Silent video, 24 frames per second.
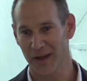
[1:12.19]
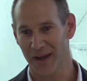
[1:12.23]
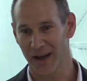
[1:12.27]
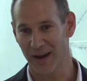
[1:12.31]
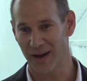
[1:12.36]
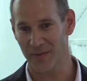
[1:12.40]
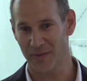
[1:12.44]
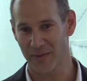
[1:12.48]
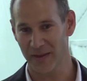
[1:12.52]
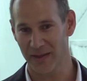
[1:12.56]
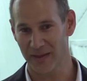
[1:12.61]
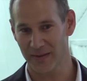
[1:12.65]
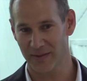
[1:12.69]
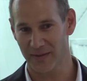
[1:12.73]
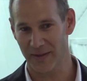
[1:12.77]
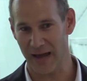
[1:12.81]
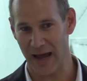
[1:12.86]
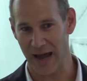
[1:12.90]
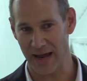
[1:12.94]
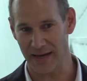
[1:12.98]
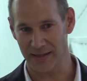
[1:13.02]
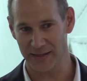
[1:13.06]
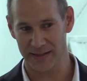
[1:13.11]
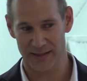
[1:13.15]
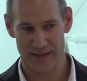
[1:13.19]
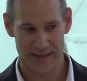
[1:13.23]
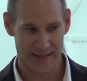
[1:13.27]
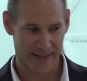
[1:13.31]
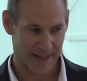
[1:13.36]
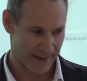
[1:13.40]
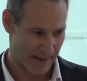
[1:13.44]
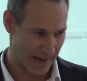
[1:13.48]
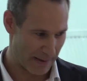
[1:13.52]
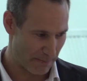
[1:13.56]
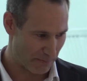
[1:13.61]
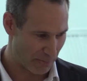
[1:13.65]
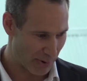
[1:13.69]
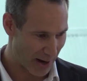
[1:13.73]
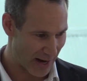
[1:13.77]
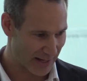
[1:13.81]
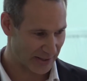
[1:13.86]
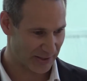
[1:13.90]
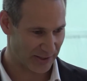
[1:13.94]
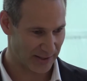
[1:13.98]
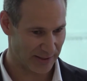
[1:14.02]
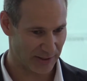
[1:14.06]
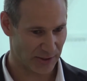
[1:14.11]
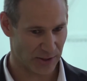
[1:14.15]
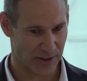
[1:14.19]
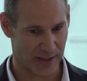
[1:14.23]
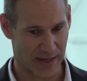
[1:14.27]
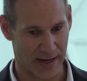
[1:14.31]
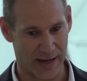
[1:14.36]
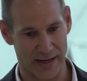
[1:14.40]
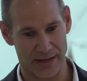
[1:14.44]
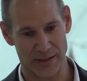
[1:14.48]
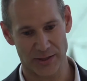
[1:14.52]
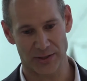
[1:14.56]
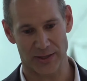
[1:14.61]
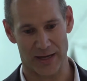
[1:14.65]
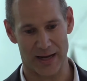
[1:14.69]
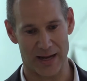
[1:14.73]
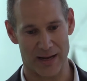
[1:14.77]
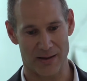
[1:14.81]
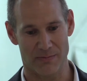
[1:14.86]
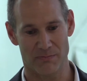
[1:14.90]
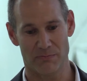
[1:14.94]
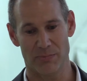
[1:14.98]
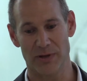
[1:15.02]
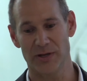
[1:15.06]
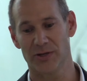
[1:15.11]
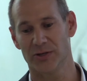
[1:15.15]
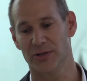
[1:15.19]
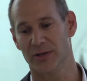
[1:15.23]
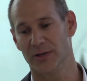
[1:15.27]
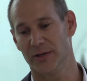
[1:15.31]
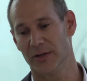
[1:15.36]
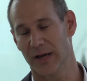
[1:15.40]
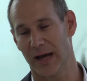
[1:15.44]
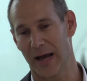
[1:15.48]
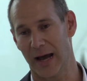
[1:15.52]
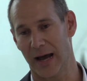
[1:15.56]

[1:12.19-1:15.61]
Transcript: And I think that embracing change, ambition,